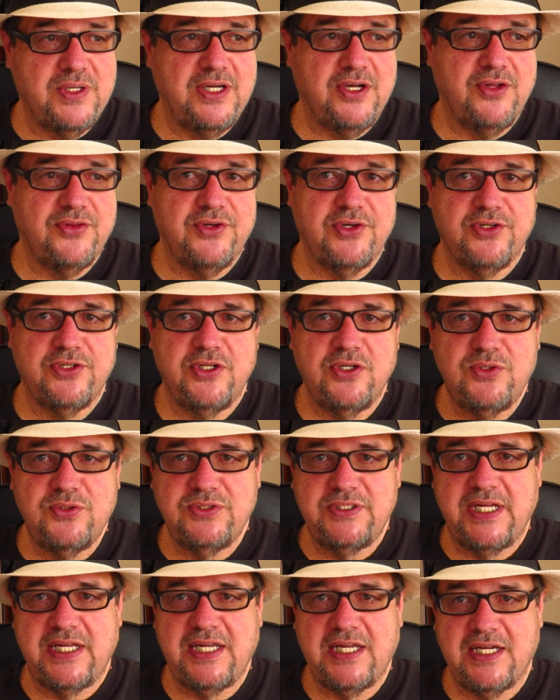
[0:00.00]
Well, they're
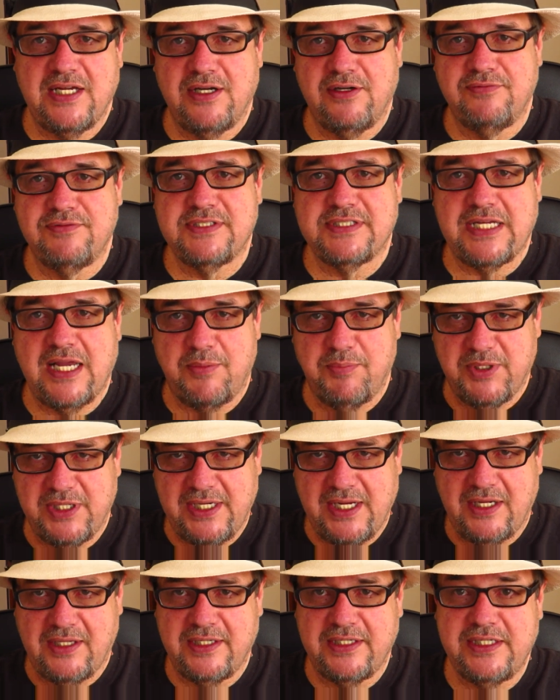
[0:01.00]
known to have
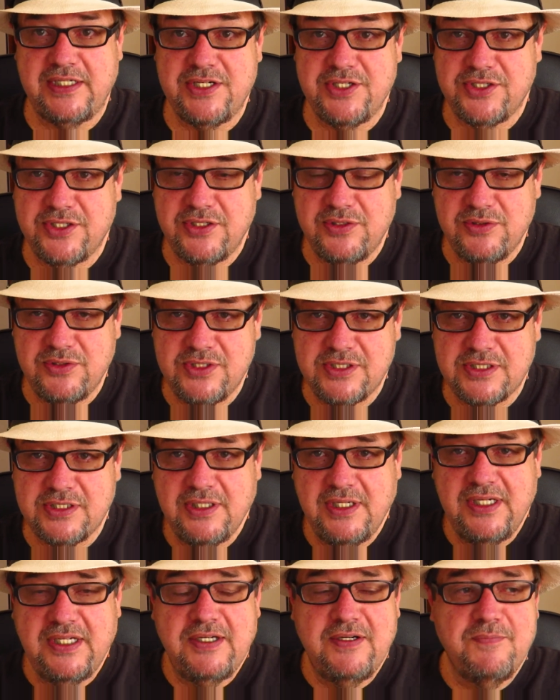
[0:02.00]
salmonella
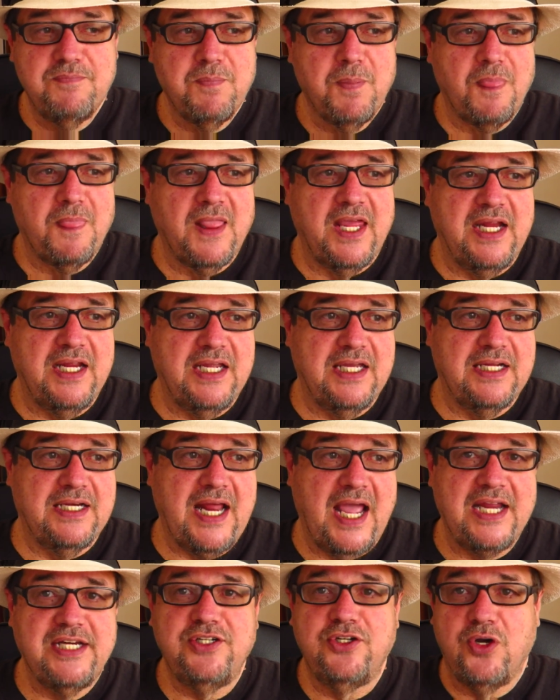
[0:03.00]
issues,
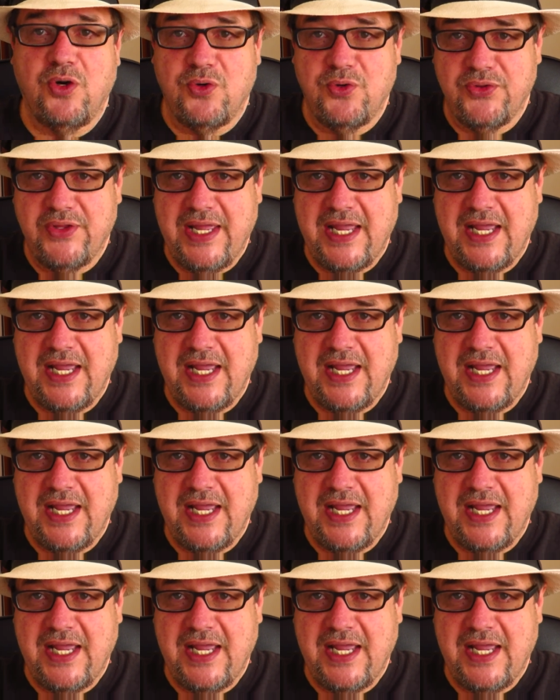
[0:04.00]
and I know